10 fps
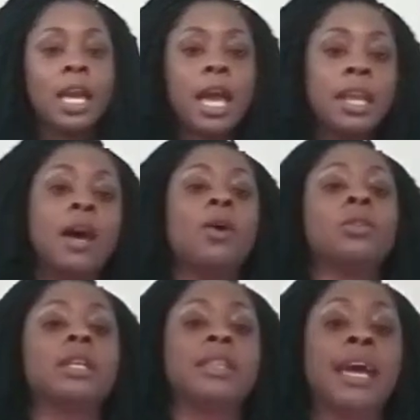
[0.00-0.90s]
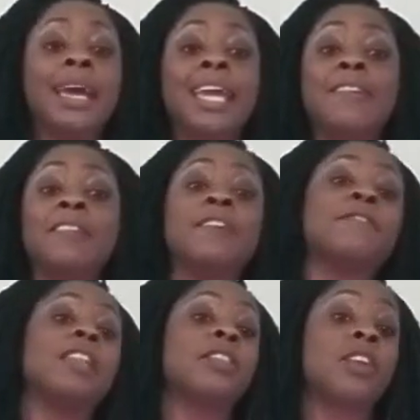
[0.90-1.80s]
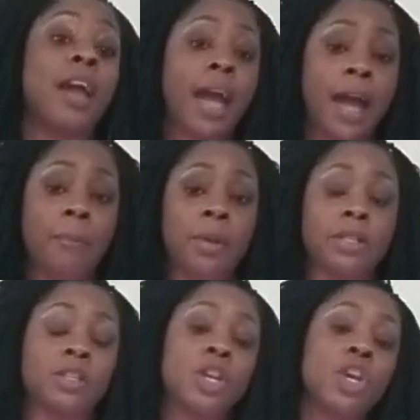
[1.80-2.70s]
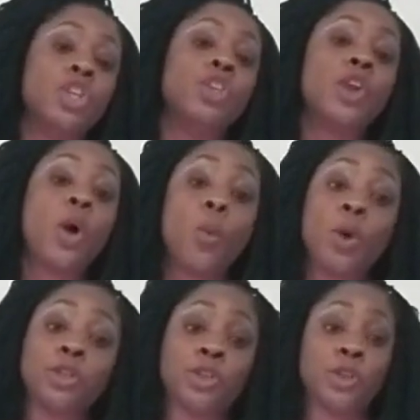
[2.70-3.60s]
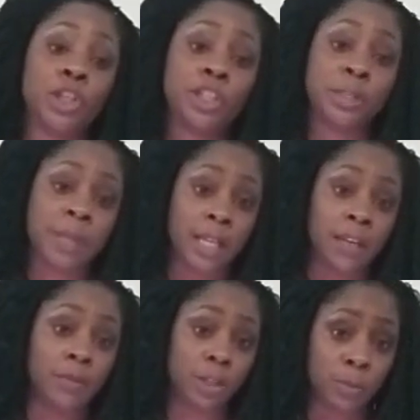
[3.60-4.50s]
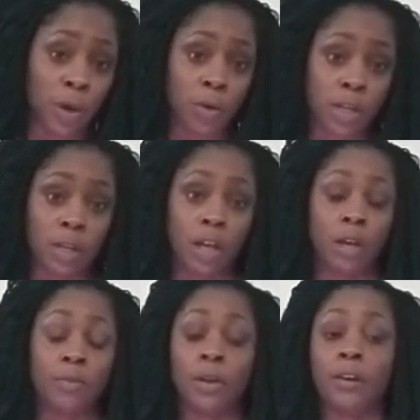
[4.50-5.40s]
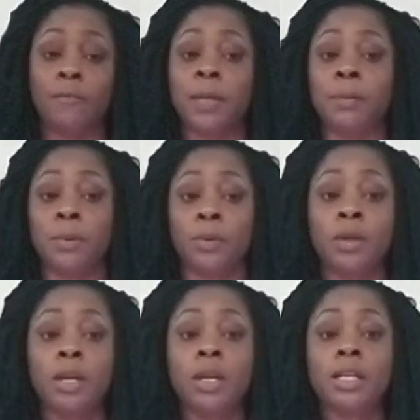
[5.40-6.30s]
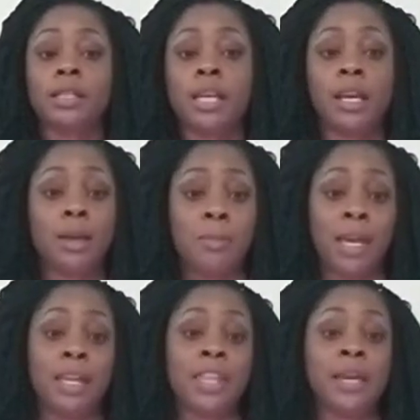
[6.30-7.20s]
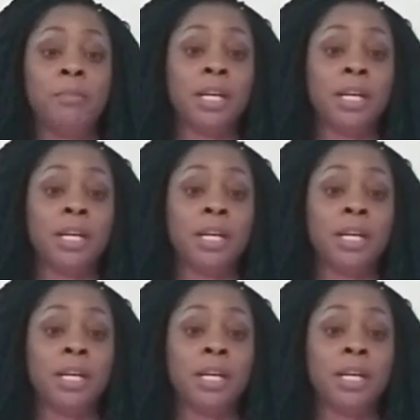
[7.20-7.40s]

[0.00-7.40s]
And not only that, even if nothing happens, you don't want your good to be evil spoken of people saying, man, they